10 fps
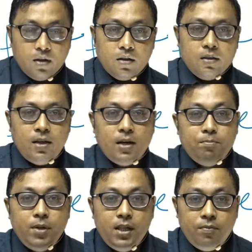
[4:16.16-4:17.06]
That
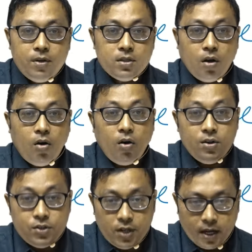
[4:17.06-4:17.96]
belief is
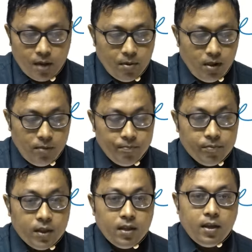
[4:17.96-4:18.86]
unshakable
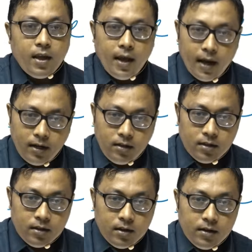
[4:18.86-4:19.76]
and
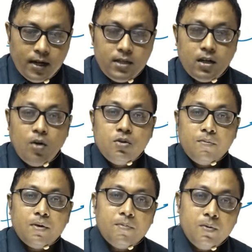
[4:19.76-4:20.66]
that is out of
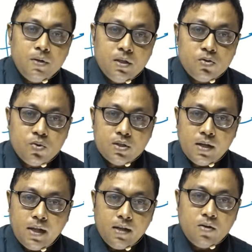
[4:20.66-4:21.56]
keeping with the social
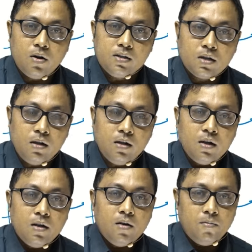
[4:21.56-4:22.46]
and cultural
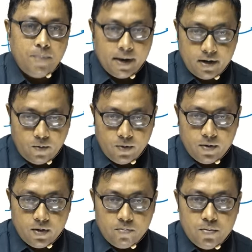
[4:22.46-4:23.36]
background.
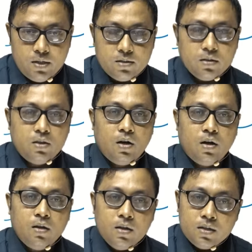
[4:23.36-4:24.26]
Means the
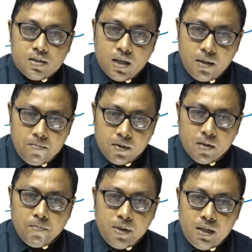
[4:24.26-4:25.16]
same
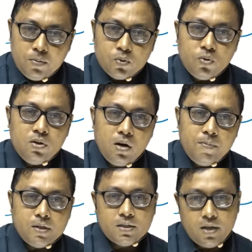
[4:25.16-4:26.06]
belief should not be
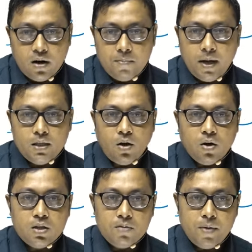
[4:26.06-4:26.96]
shared by the
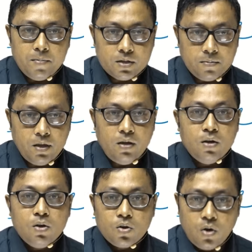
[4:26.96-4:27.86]
other members of the
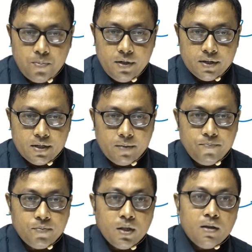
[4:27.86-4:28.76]
community.
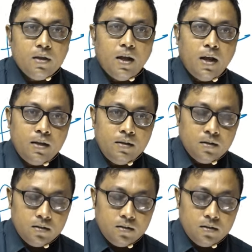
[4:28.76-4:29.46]
And